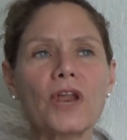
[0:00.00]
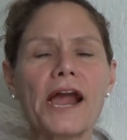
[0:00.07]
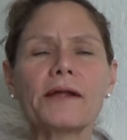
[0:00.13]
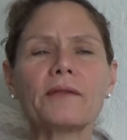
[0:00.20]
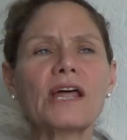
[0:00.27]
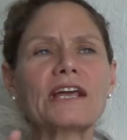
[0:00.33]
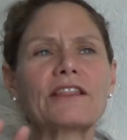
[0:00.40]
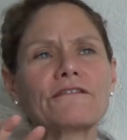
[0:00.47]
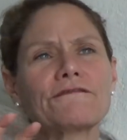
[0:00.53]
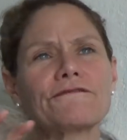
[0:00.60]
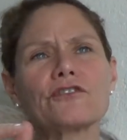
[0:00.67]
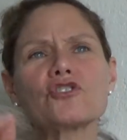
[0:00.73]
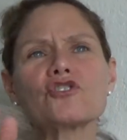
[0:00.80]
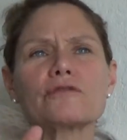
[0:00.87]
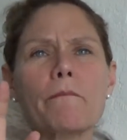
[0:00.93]
And like the
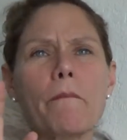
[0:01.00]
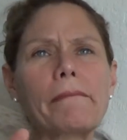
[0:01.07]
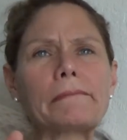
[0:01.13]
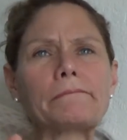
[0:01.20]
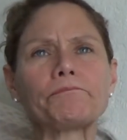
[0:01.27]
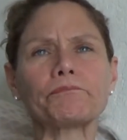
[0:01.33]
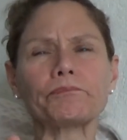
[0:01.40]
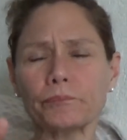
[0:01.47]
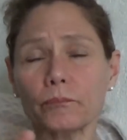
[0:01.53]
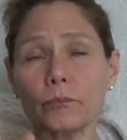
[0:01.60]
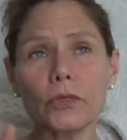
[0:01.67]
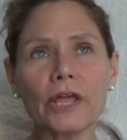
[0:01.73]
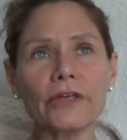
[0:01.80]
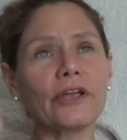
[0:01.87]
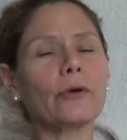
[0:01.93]
first,
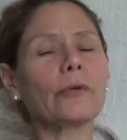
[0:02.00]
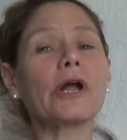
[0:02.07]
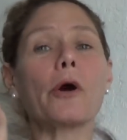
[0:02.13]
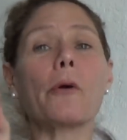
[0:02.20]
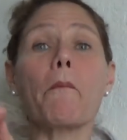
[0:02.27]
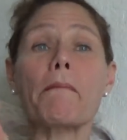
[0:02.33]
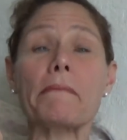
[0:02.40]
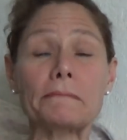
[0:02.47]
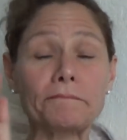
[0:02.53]
there we go.